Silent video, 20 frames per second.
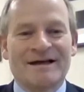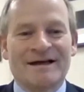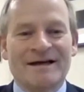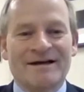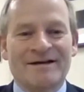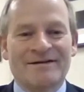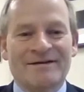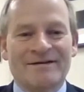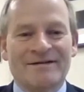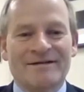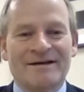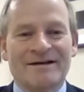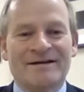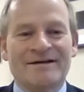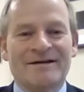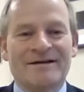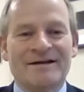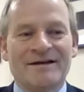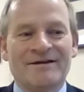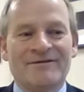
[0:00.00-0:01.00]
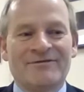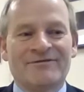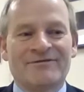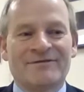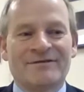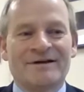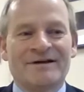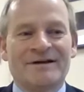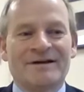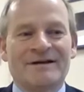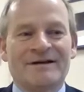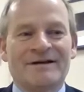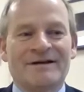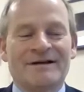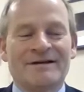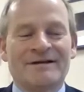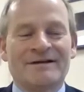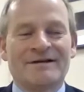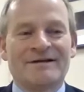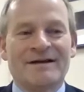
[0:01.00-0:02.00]
And I think if
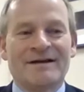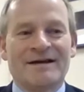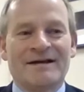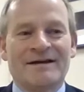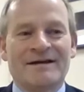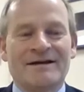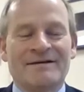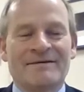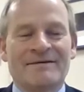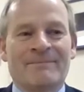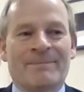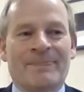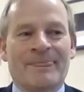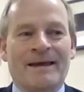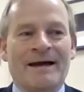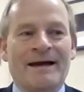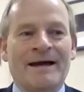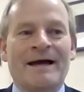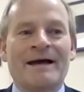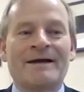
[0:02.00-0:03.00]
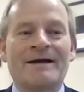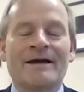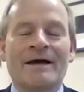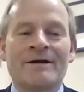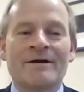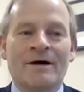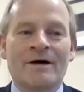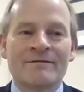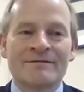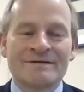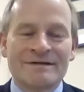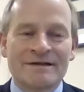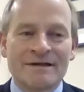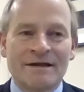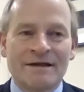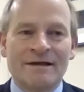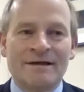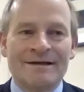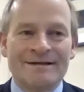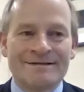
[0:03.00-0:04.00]
they, and
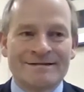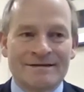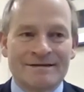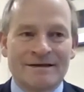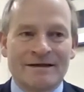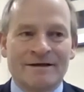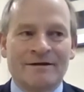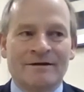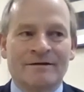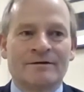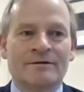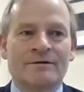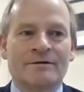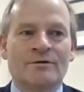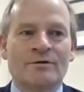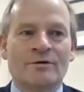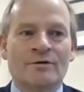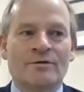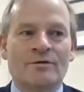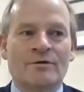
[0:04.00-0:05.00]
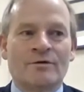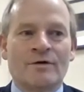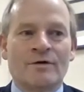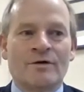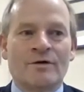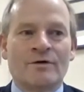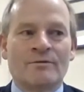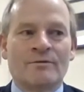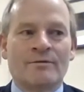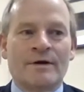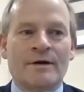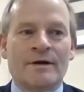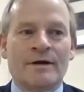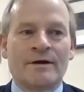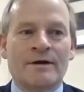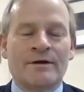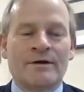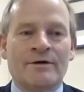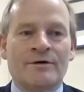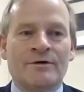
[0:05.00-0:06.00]
obviously listening,
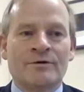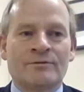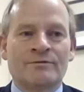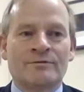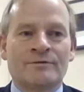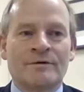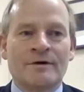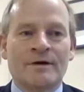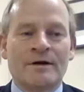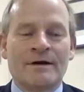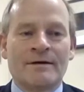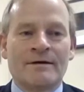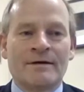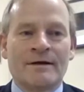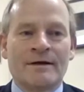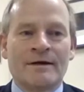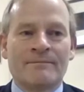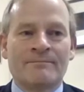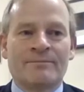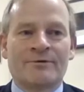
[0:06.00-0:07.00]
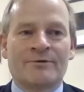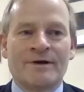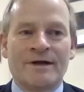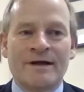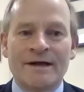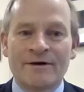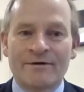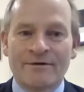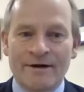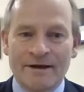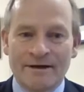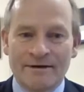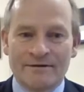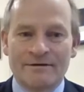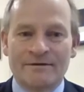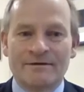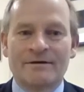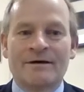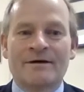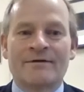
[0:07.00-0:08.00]
you know, but hearing
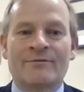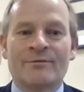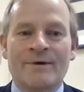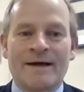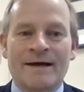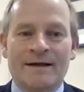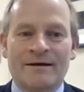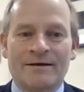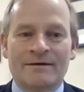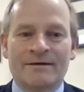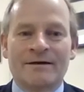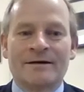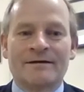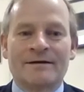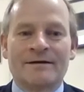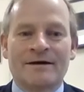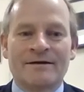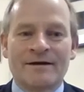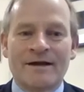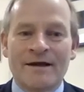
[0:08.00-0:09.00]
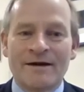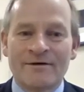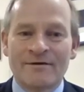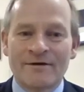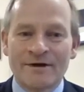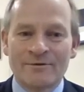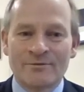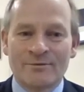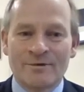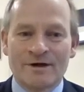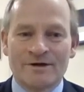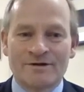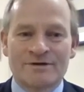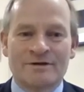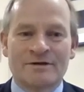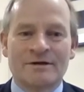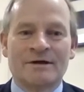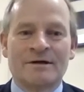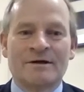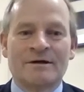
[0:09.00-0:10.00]
as well, that hearing what
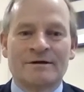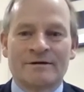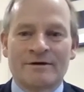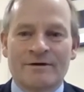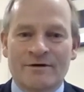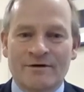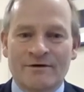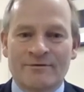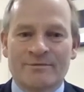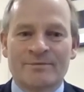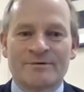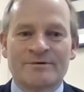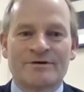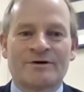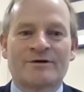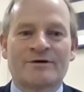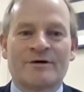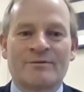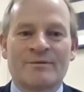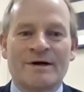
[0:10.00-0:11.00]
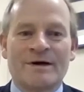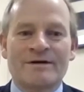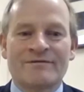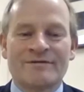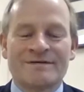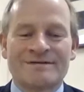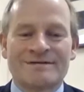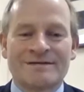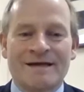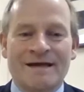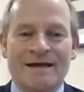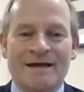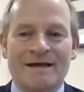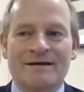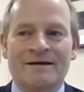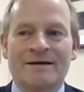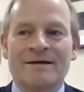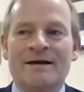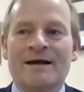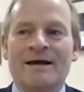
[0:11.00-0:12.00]
their husband or their wife is
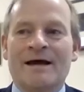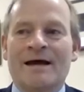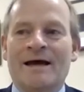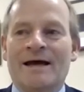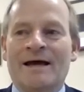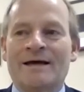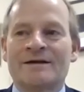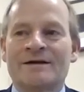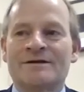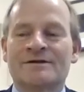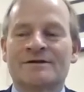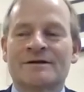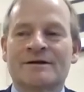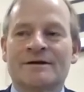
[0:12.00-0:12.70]
saying, and